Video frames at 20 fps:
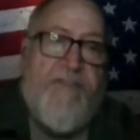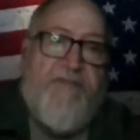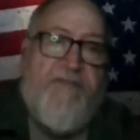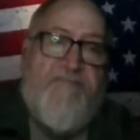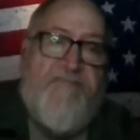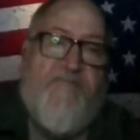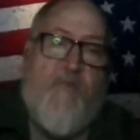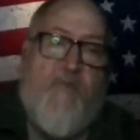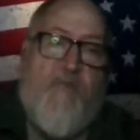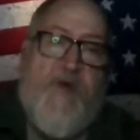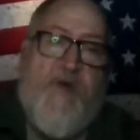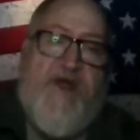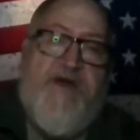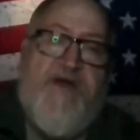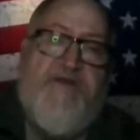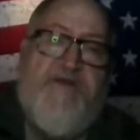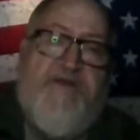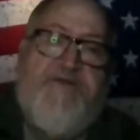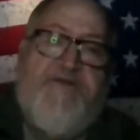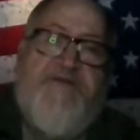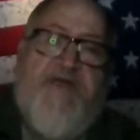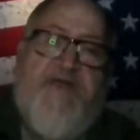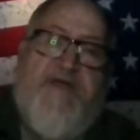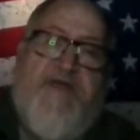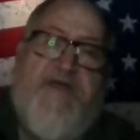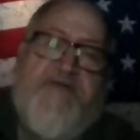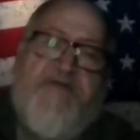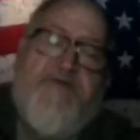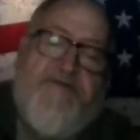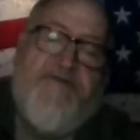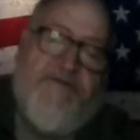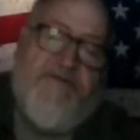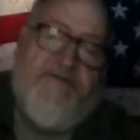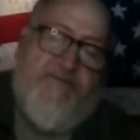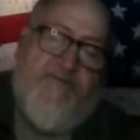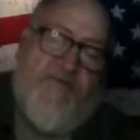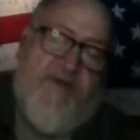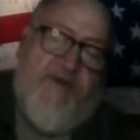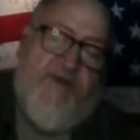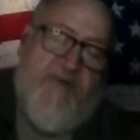from what I understand,
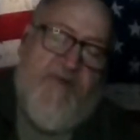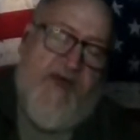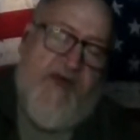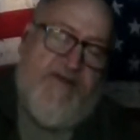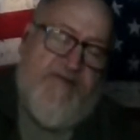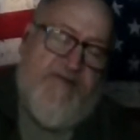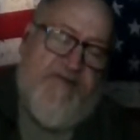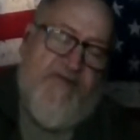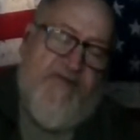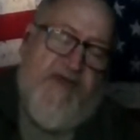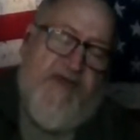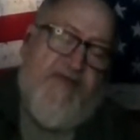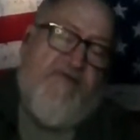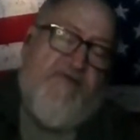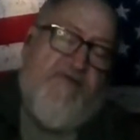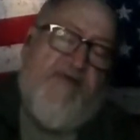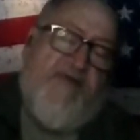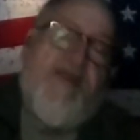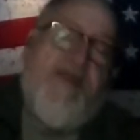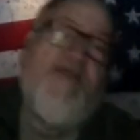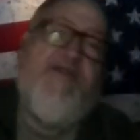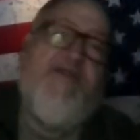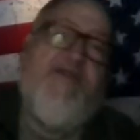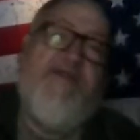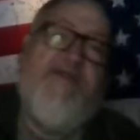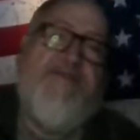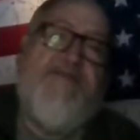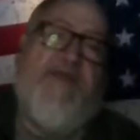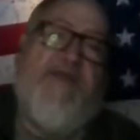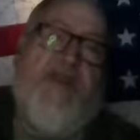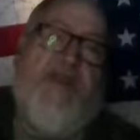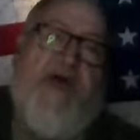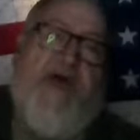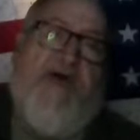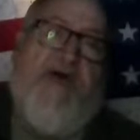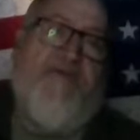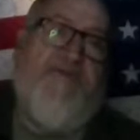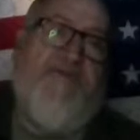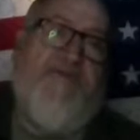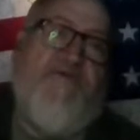we'll get back to that. Greenland is
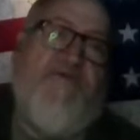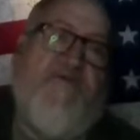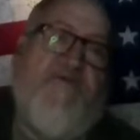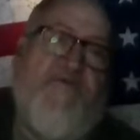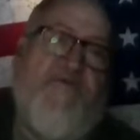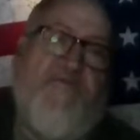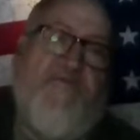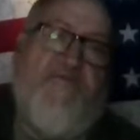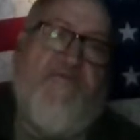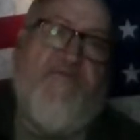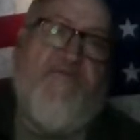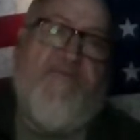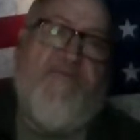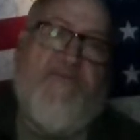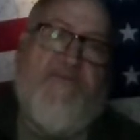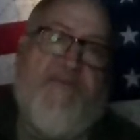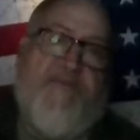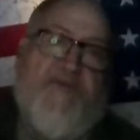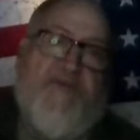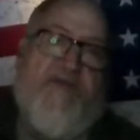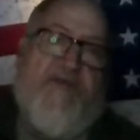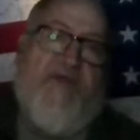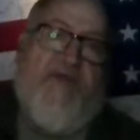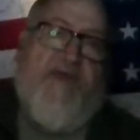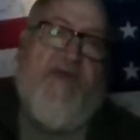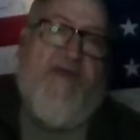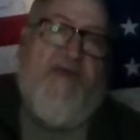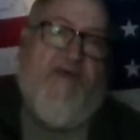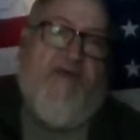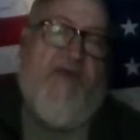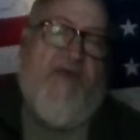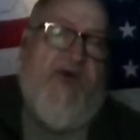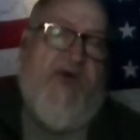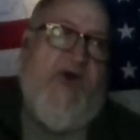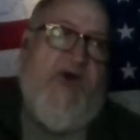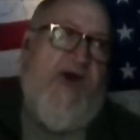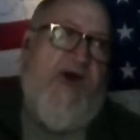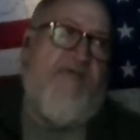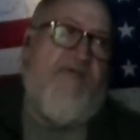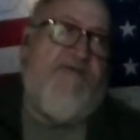allowed to
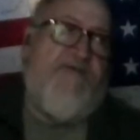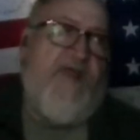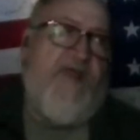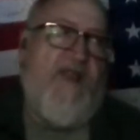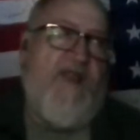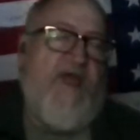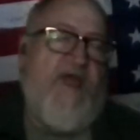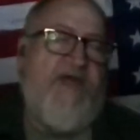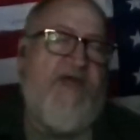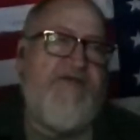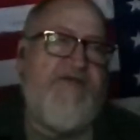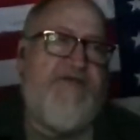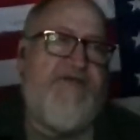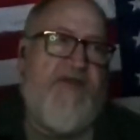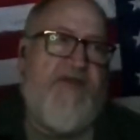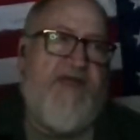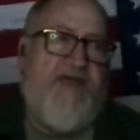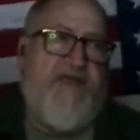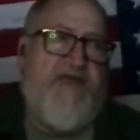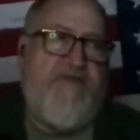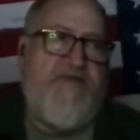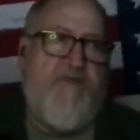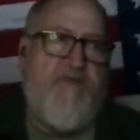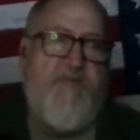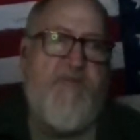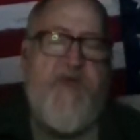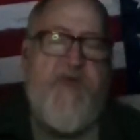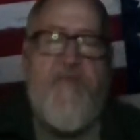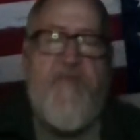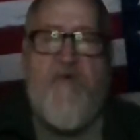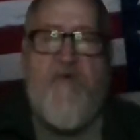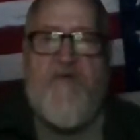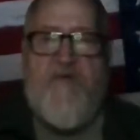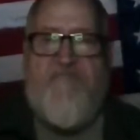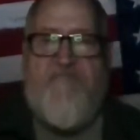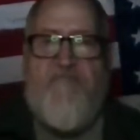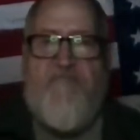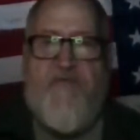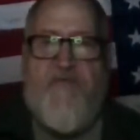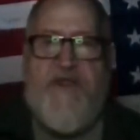have an election. I guess the people are
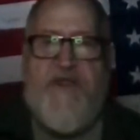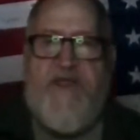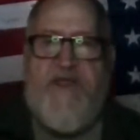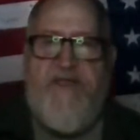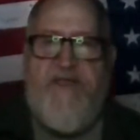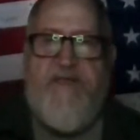free.